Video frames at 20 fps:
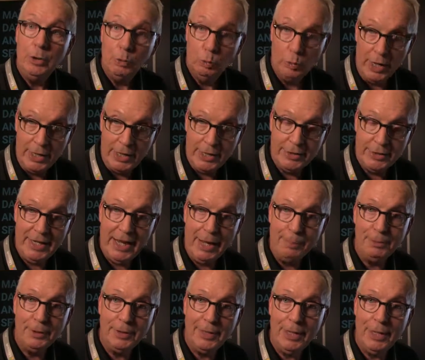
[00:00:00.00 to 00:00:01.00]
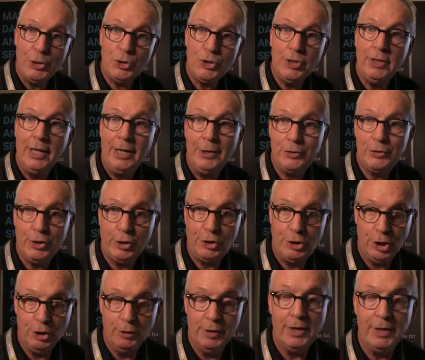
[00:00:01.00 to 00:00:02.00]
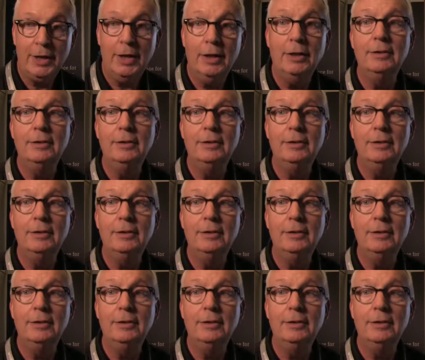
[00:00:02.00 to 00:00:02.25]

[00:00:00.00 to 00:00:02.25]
running the application and securing it.